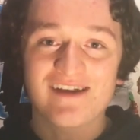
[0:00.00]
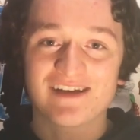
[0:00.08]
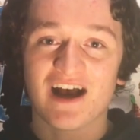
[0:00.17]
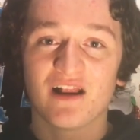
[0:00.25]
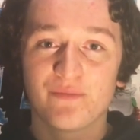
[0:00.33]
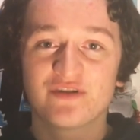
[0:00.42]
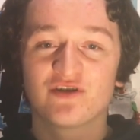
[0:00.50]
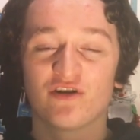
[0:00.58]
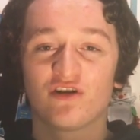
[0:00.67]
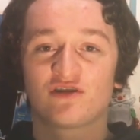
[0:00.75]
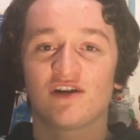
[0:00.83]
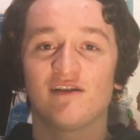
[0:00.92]
SL
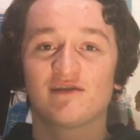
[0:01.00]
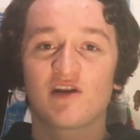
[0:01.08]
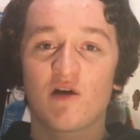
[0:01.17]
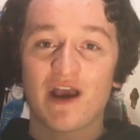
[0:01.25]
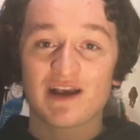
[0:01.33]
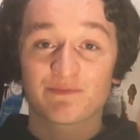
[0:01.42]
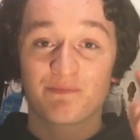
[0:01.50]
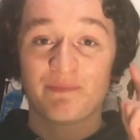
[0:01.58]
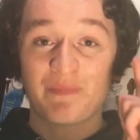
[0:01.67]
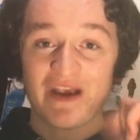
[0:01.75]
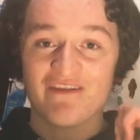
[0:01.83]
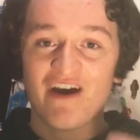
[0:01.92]
Productions. So yes,
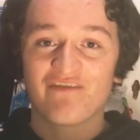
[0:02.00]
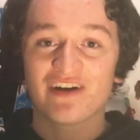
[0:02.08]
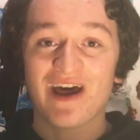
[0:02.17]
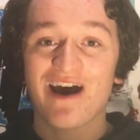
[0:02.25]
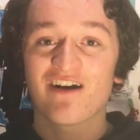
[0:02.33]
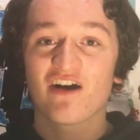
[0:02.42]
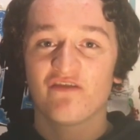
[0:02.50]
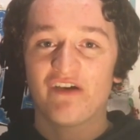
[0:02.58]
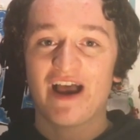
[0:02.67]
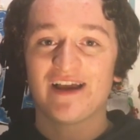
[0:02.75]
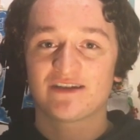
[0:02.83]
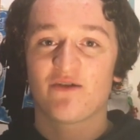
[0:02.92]
be there for that.
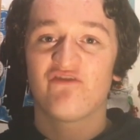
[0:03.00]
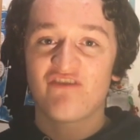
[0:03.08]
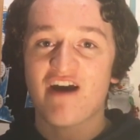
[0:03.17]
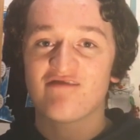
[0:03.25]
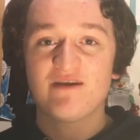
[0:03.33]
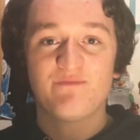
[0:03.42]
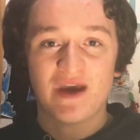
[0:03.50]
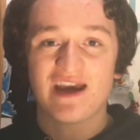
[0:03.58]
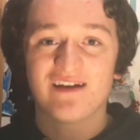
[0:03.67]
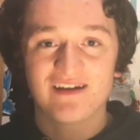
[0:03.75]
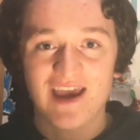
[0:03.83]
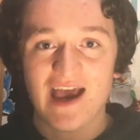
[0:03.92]
That is a very
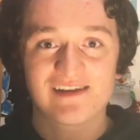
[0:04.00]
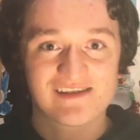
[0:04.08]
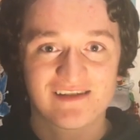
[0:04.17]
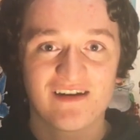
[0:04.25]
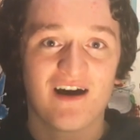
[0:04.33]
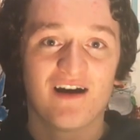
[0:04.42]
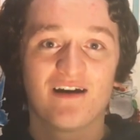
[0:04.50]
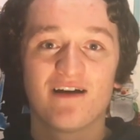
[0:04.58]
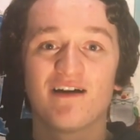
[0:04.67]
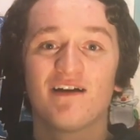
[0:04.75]
big guest star.